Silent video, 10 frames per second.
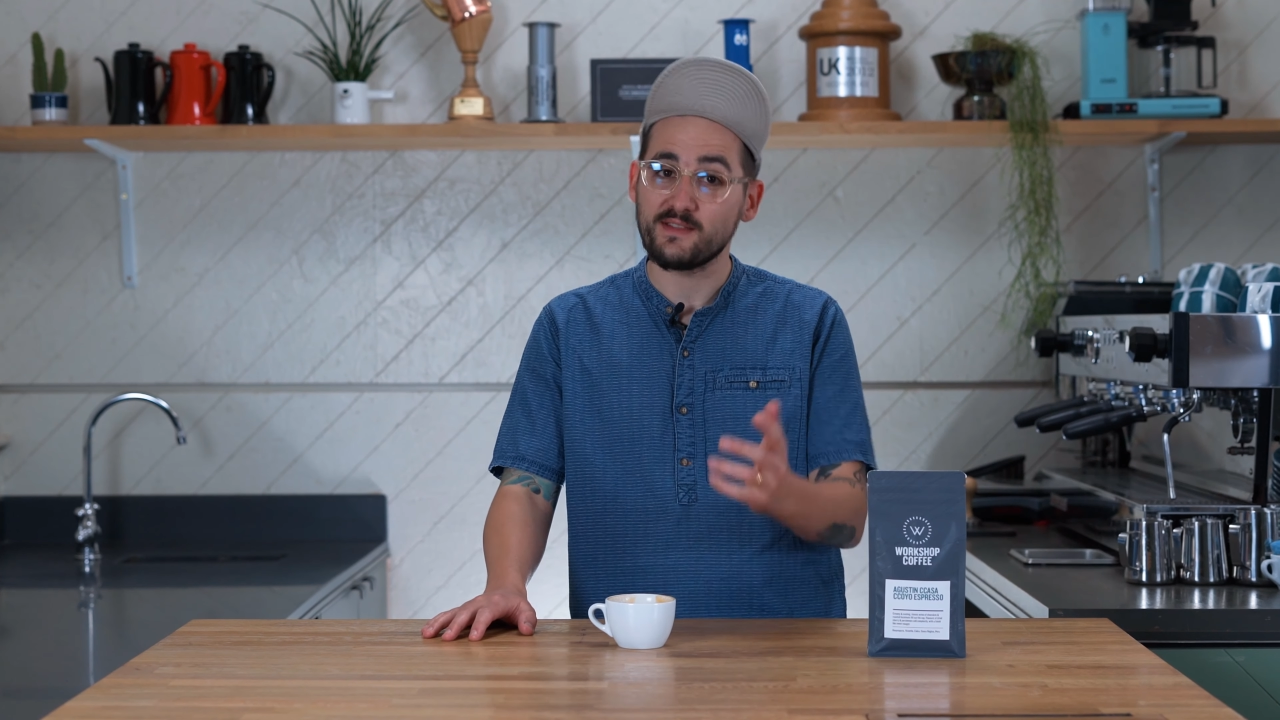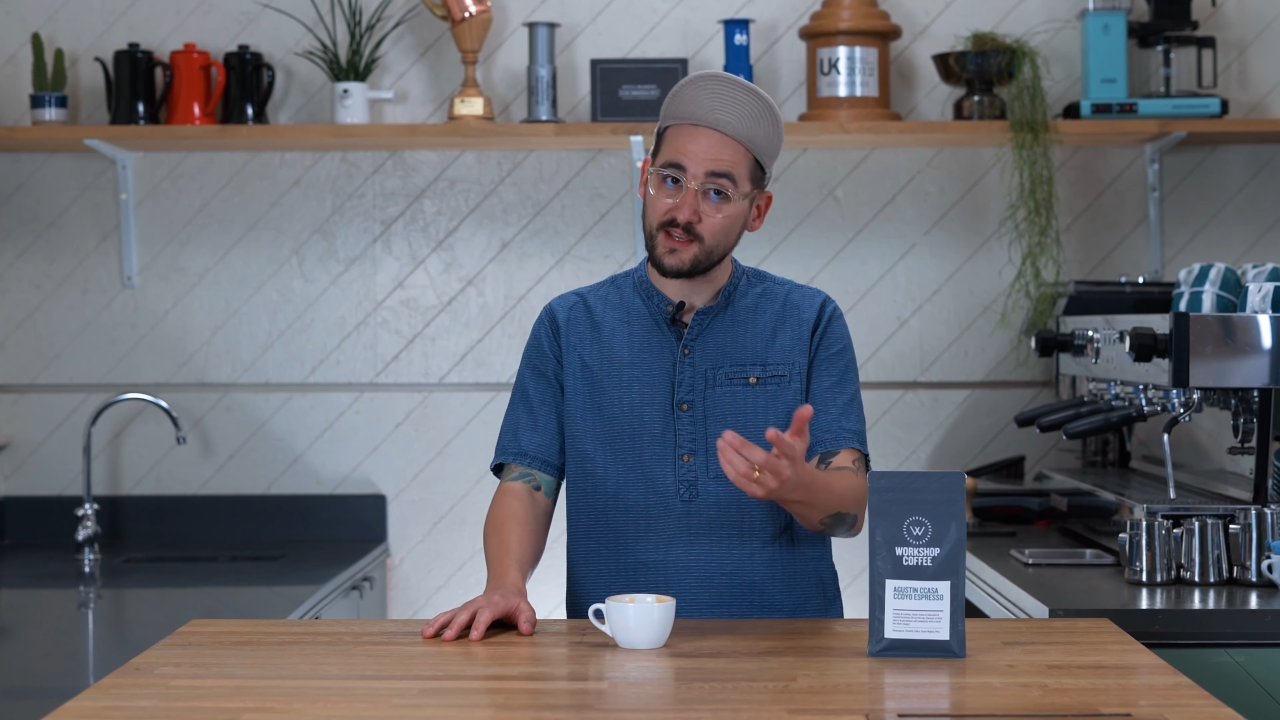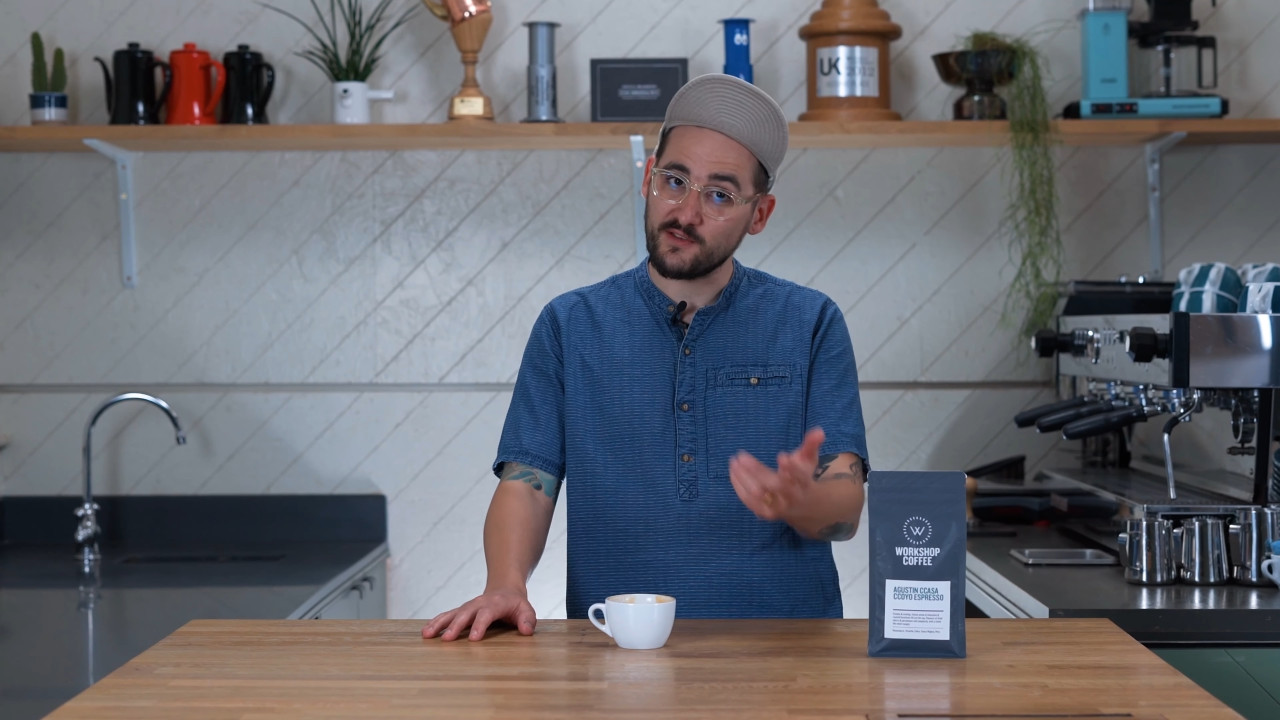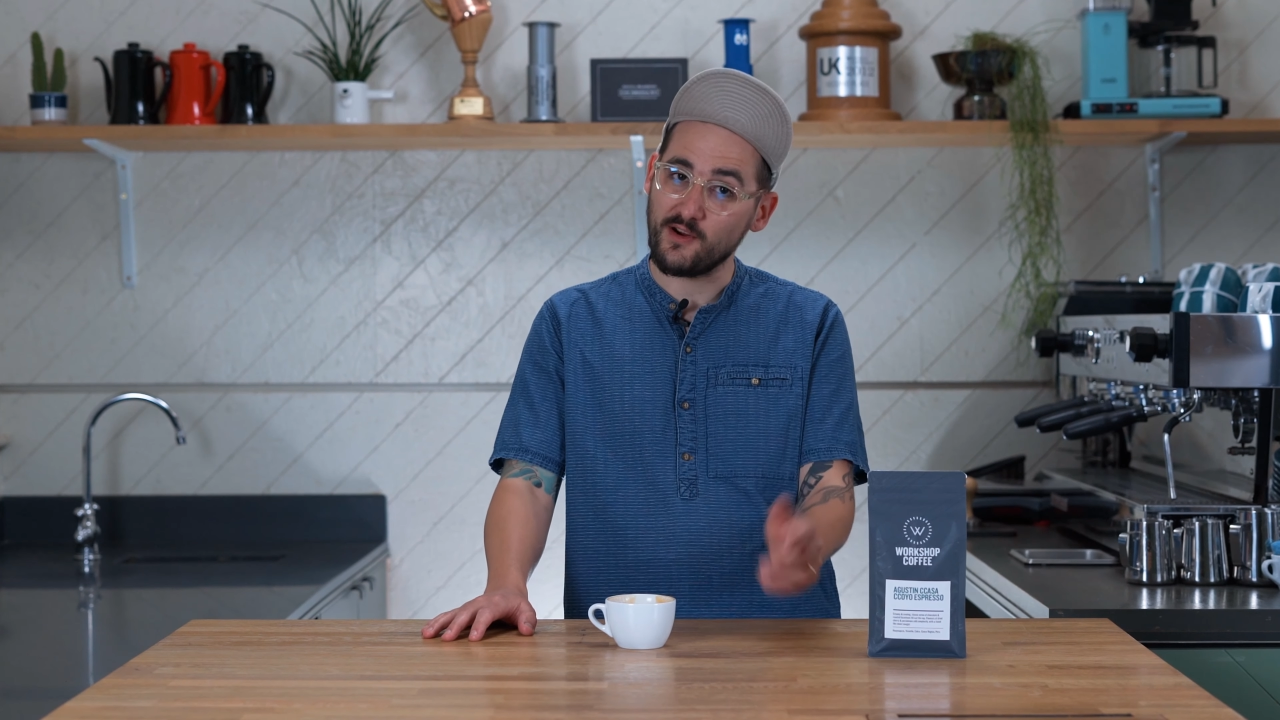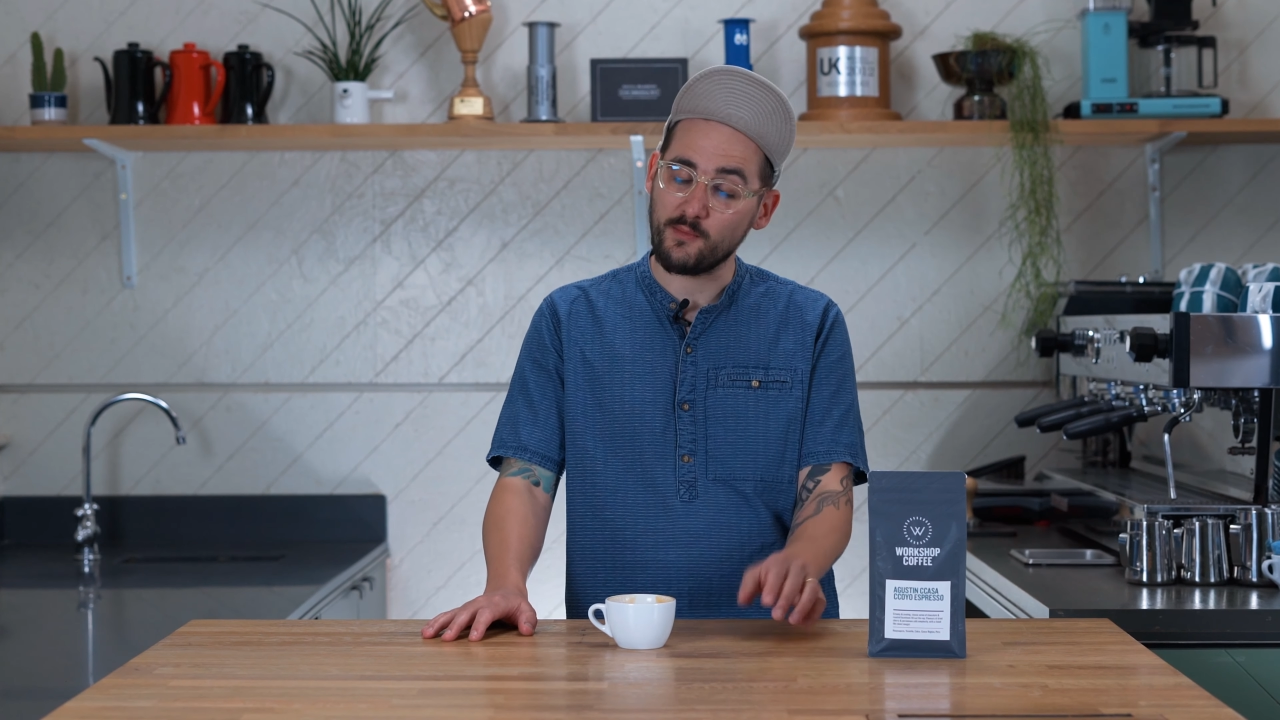
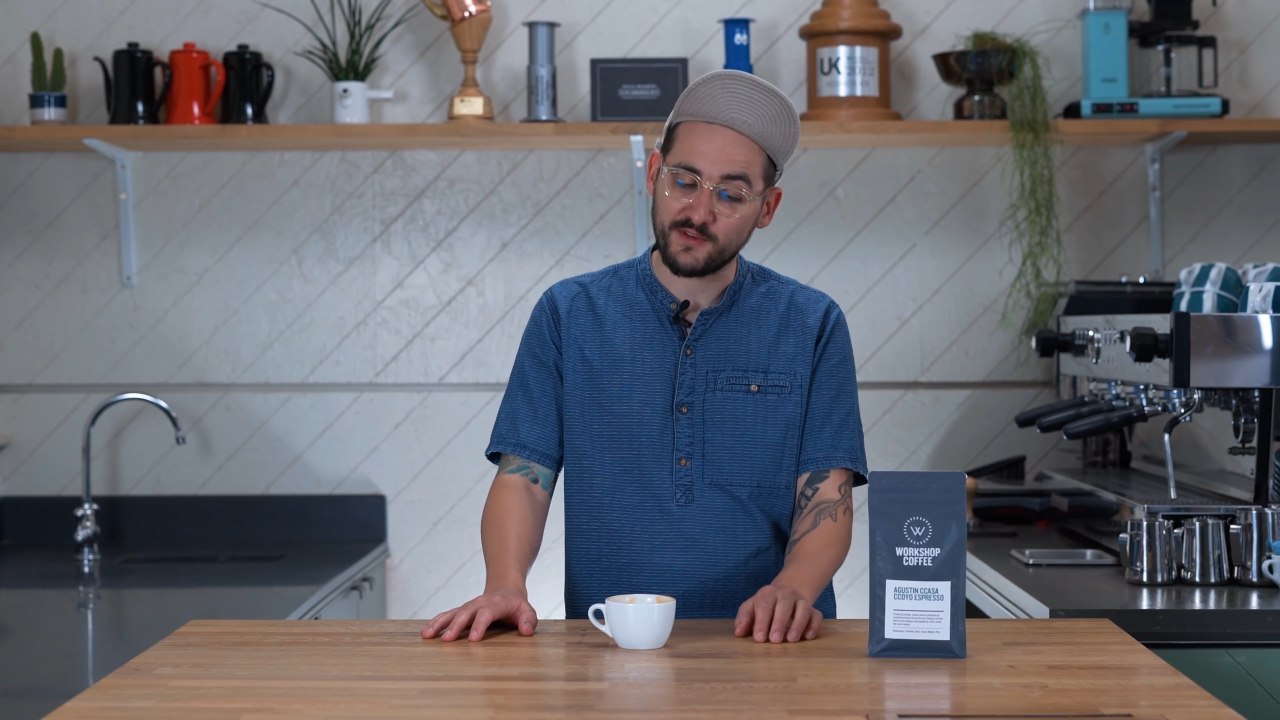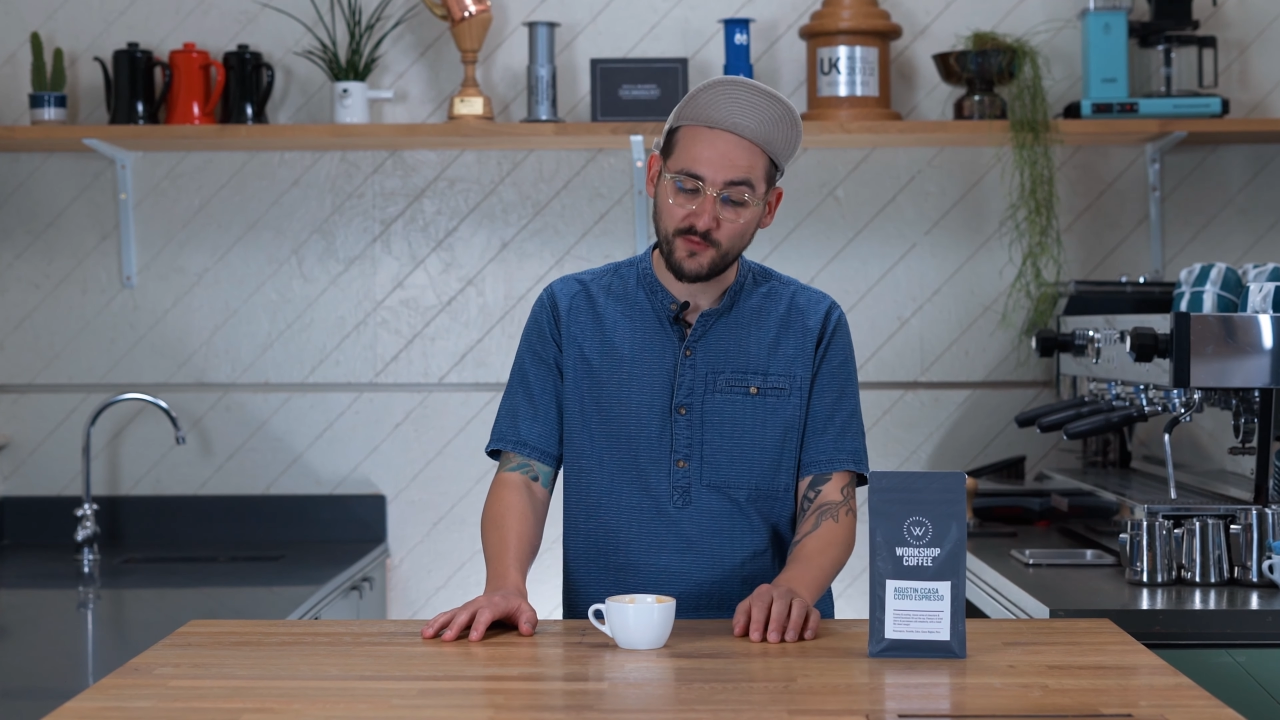Thank you very much